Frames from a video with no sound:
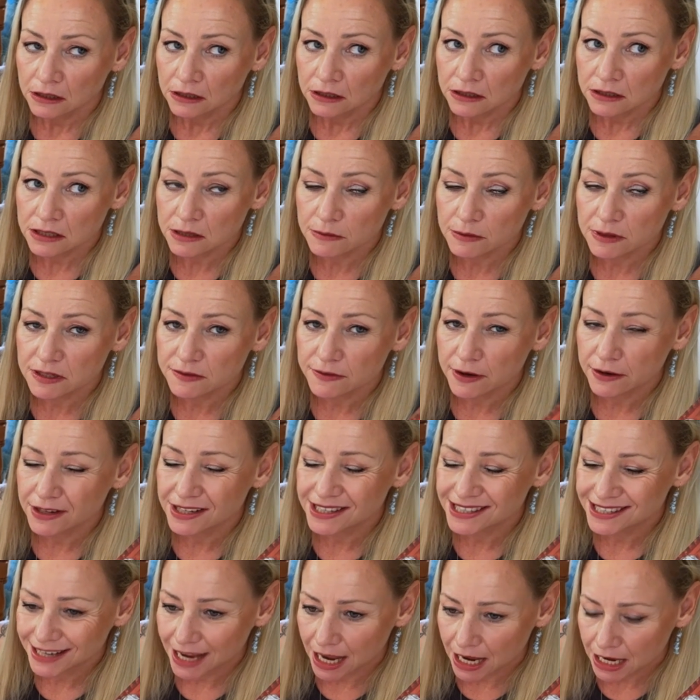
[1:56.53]
someone that's very
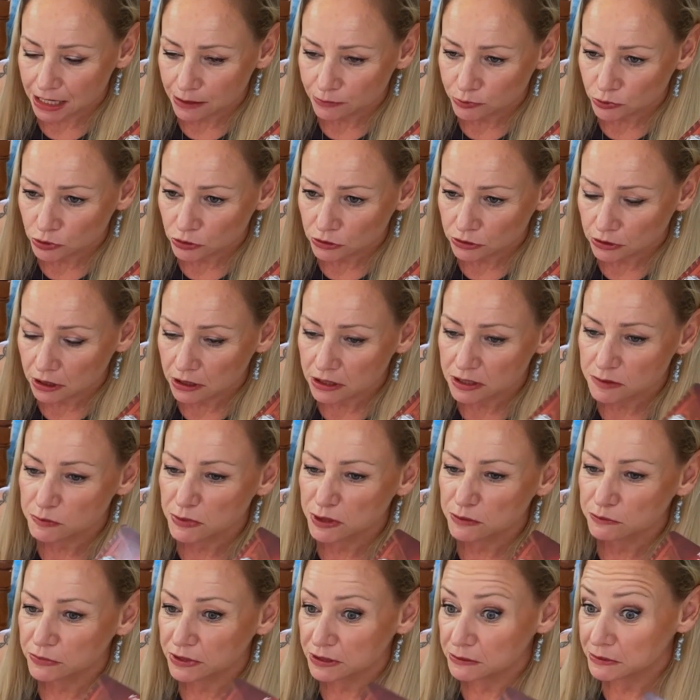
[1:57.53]
stable,
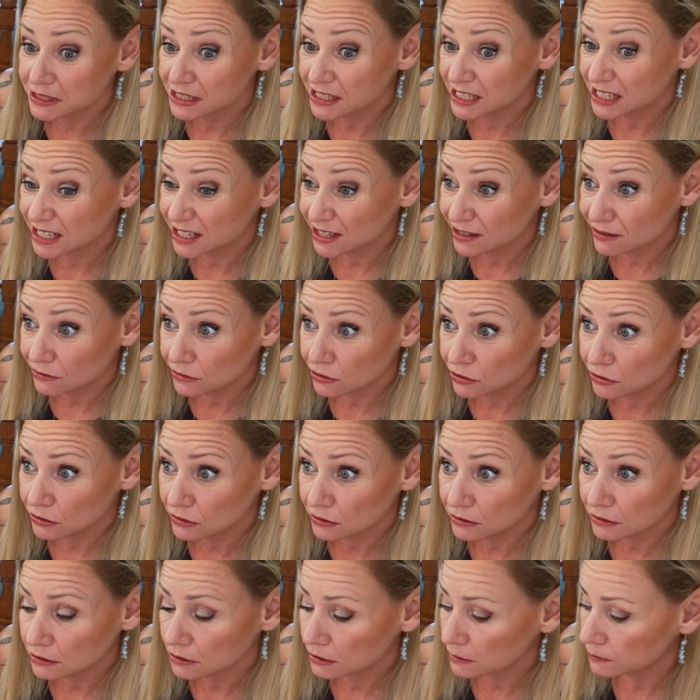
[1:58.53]
husband
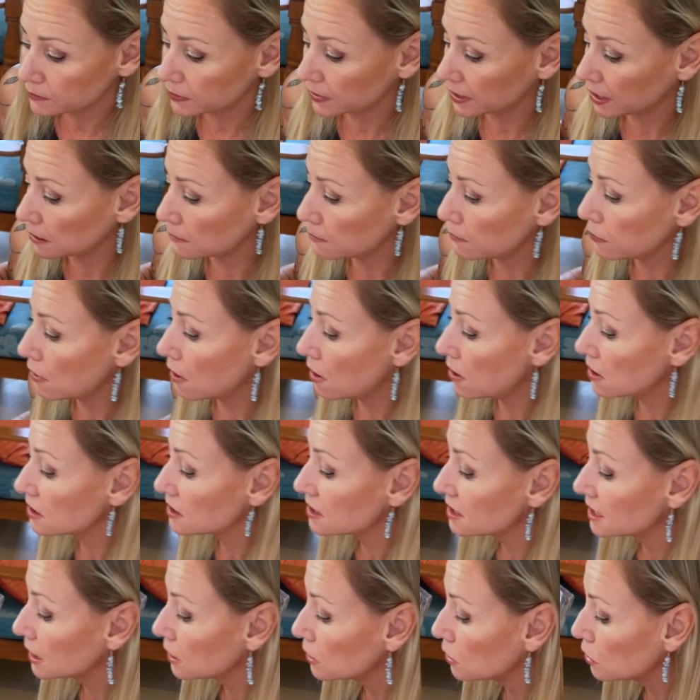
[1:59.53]
material, could be a
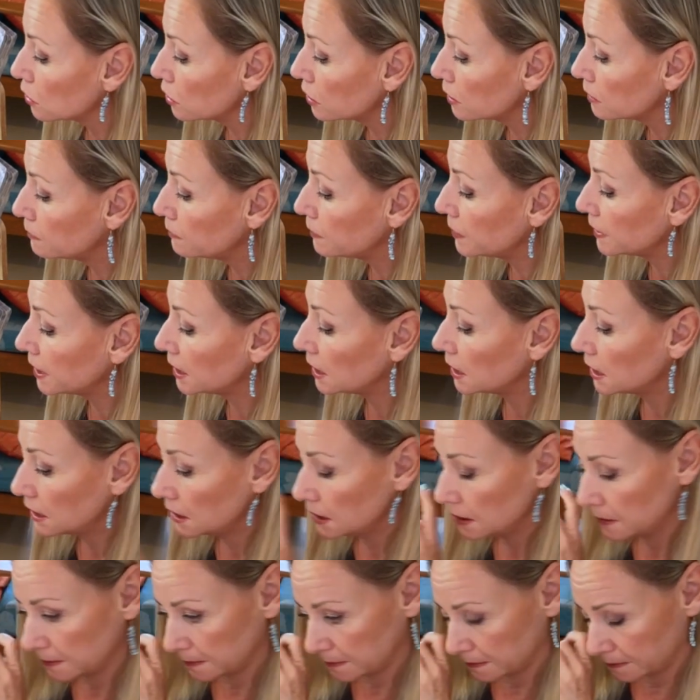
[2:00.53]
boss, it could
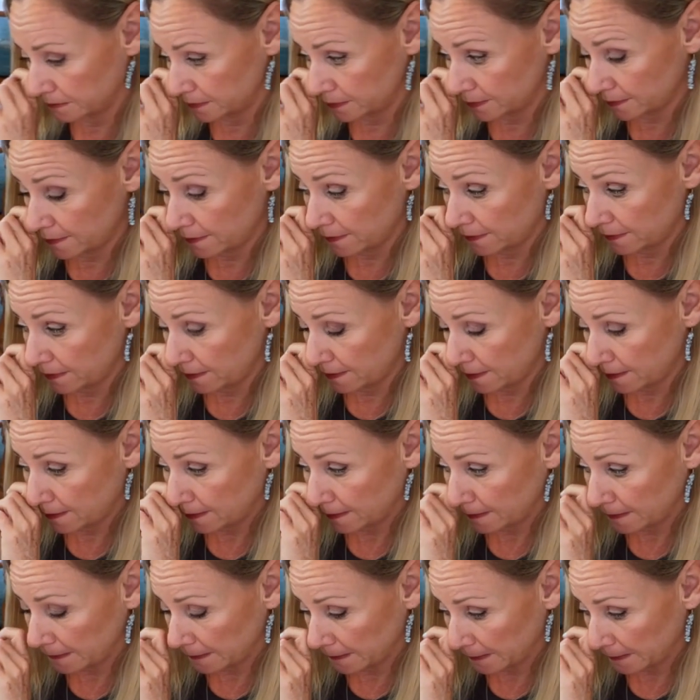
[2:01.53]
be brother,